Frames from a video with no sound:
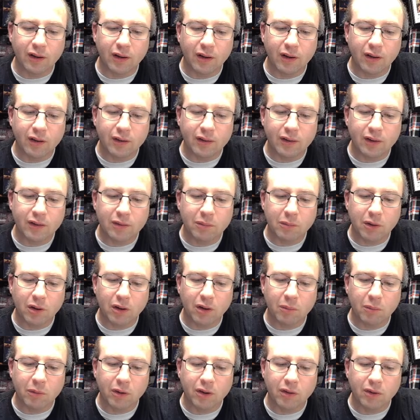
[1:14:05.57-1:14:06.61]
and I think that's all
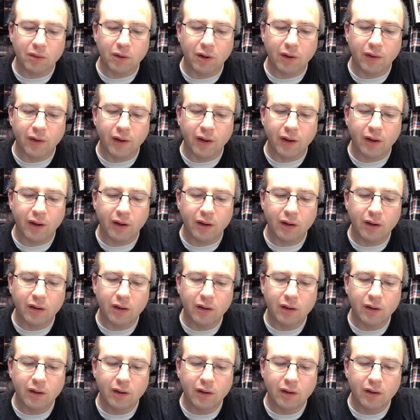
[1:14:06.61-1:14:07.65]
I'm going to do on that.
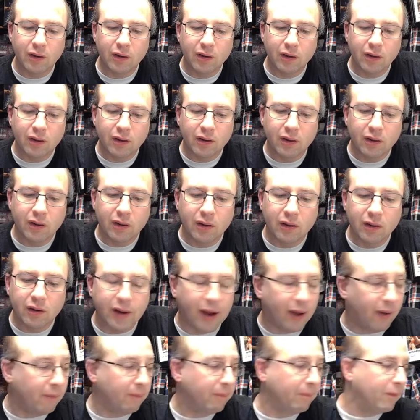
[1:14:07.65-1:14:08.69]

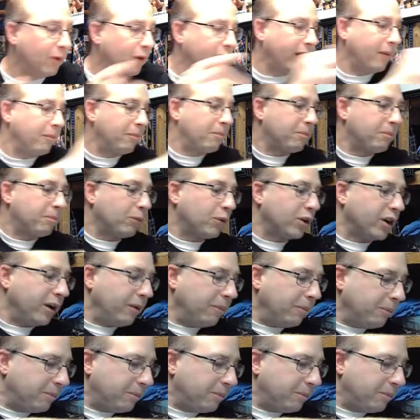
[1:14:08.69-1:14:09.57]
Yeah, okay, we're good.